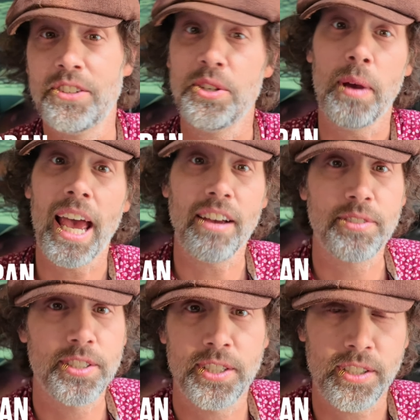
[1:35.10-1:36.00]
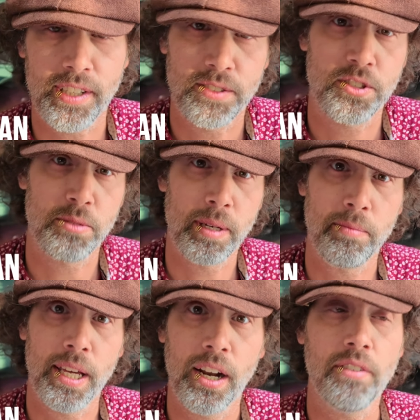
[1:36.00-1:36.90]
to every single instrument.
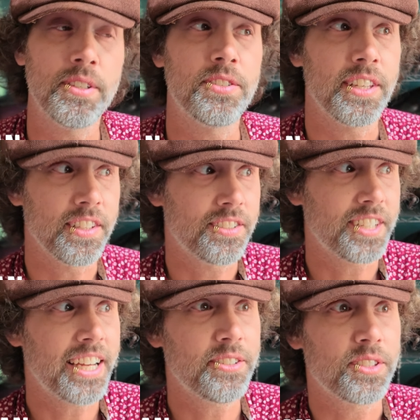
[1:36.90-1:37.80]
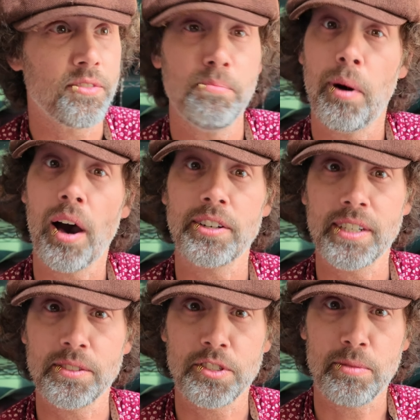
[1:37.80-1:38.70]
And obviously the standards of modern
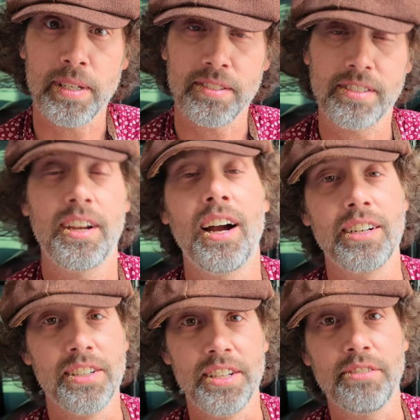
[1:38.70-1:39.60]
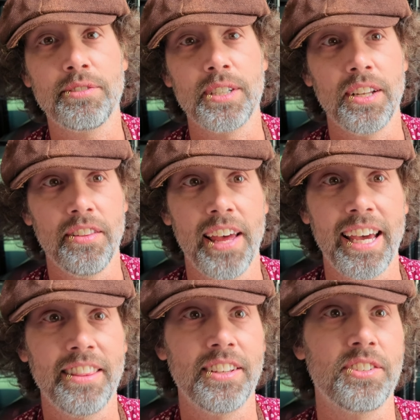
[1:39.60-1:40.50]
instruments are different
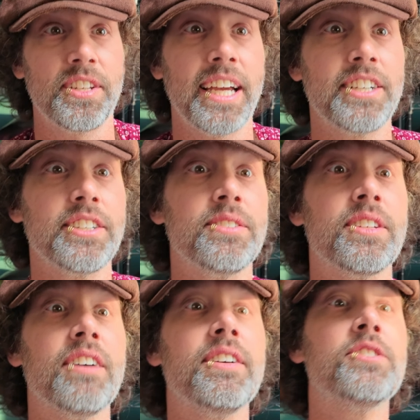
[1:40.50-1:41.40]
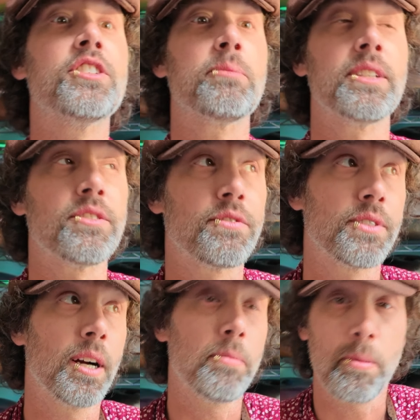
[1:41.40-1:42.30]
than the standards of instruments
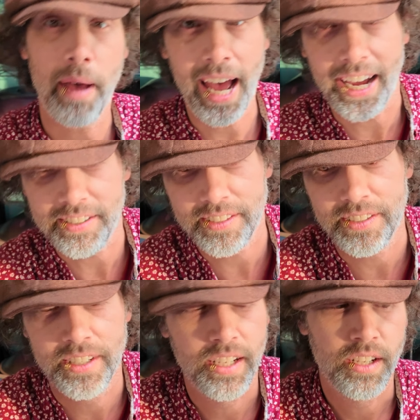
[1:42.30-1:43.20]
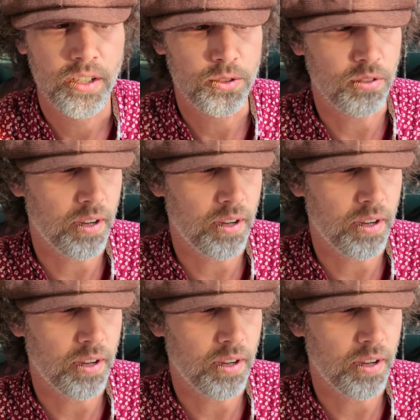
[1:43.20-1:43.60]
from the past. So if